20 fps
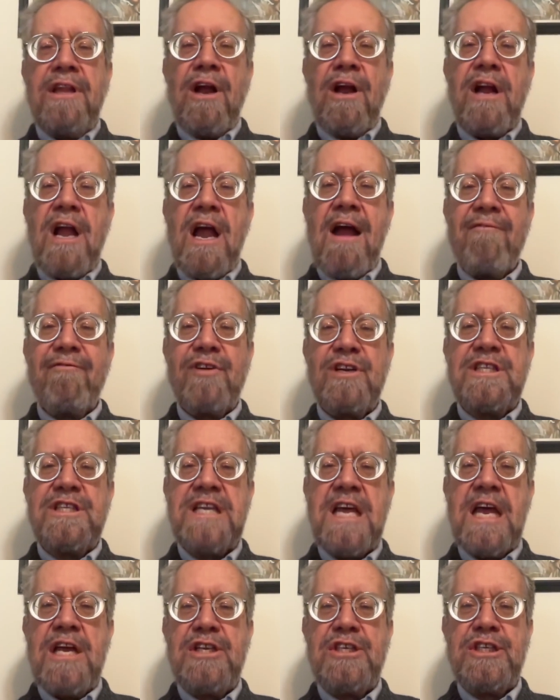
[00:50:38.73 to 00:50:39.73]
their
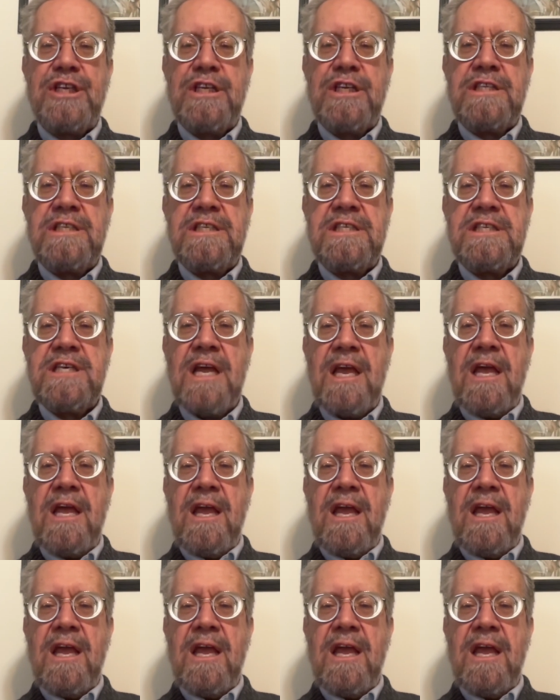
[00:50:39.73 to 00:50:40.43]
conversations